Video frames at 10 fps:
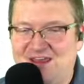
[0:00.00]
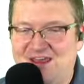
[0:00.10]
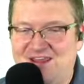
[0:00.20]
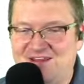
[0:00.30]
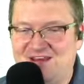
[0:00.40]

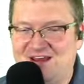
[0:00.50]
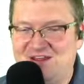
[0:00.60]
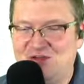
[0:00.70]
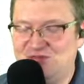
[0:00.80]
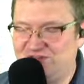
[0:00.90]
And
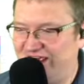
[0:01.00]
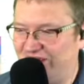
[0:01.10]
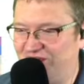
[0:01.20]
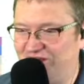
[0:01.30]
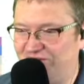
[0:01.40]
you saying,
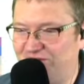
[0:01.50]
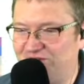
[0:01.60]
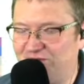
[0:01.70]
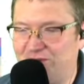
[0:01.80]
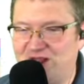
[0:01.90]

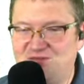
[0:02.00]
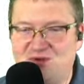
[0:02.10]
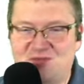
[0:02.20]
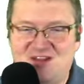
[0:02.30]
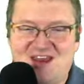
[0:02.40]
it reminds
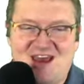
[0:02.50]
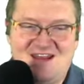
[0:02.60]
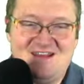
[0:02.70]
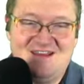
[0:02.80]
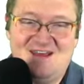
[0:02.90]
me of my
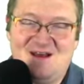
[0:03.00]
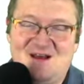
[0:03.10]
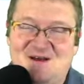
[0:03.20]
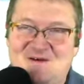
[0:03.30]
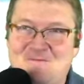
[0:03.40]
dad,
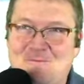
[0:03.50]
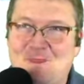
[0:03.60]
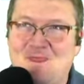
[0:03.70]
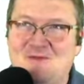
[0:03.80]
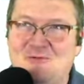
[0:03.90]

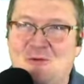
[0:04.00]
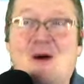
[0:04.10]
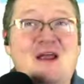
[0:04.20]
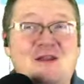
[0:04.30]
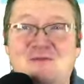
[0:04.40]

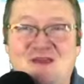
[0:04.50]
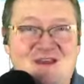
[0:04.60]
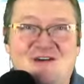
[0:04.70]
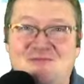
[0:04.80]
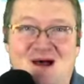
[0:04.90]
reminded me
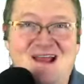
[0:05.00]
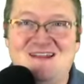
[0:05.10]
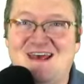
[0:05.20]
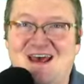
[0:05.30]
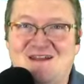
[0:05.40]
of my
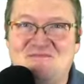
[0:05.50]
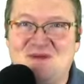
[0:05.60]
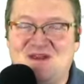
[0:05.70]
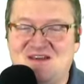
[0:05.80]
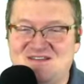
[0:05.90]
dad,
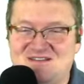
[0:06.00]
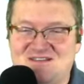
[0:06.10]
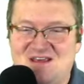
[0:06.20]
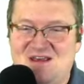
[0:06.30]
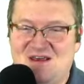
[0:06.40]
because
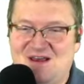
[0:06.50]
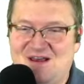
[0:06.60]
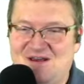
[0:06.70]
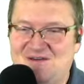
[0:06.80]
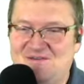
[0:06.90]

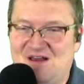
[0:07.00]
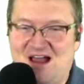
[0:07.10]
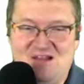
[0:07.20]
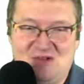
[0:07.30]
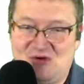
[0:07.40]

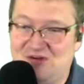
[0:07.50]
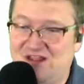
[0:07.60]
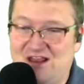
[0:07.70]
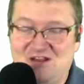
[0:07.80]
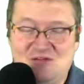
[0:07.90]
I learned
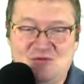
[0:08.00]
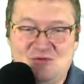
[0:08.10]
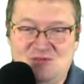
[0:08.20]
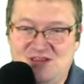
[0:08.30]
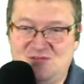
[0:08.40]
how to
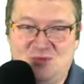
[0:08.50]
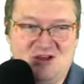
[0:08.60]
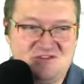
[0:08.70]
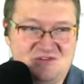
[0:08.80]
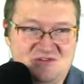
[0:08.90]
do these
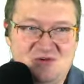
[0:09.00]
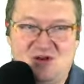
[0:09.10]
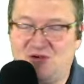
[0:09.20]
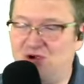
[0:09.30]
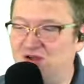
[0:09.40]
puzzles, doing
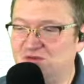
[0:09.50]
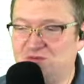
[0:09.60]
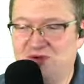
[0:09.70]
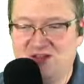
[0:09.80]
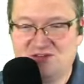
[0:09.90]
a
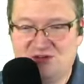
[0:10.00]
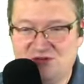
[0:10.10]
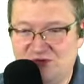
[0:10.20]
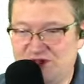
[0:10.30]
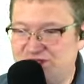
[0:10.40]
crossword puzzle,
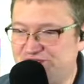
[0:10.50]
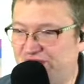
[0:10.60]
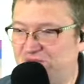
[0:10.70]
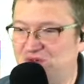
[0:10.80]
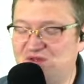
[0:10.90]
doing the
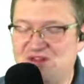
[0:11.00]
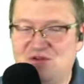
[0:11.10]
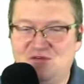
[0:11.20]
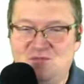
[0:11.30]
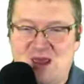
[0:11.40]
jumble in the
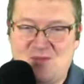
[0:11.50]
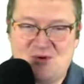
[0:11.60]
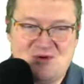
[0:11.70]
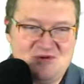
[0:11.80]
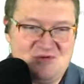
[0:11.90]

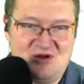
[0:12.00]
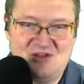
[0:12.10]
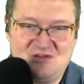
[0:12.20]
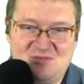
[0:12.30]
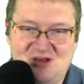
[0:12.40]
newspaper, doing all
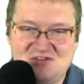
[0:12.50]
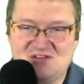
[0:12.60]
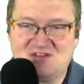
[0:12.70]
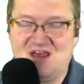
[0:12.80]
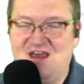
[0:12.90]
these puzzles,